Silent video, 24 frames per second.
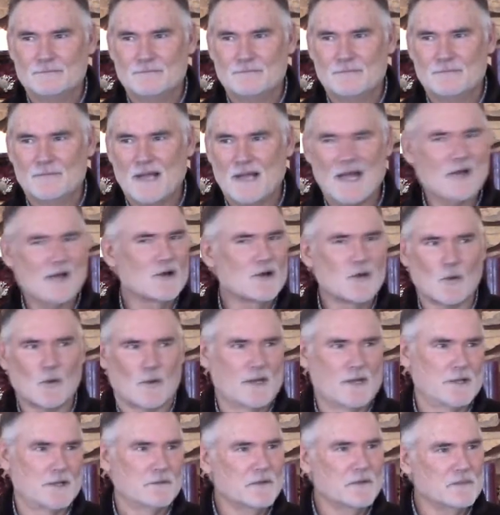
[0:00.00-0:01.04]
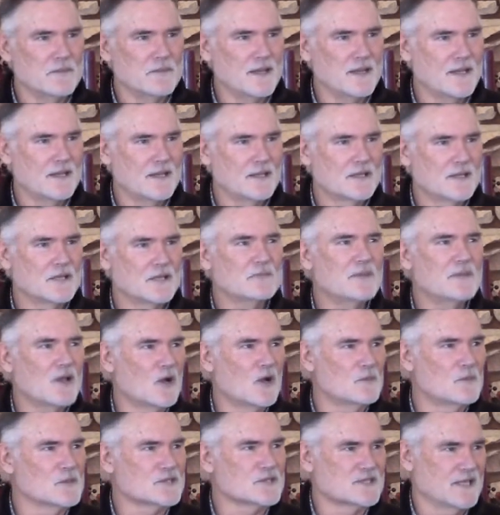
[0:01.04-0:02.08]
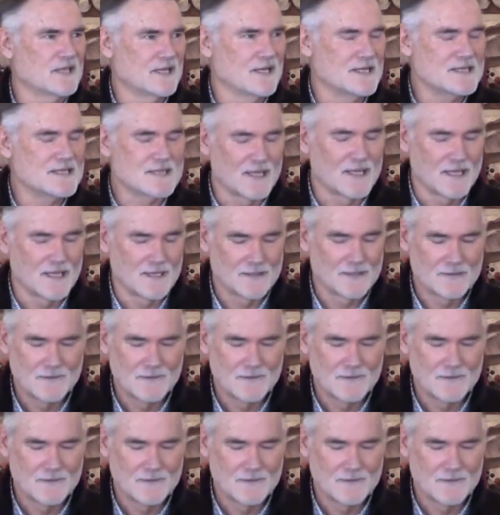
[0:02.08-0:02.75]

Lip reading: I don't know what it would be. It could be almost anything.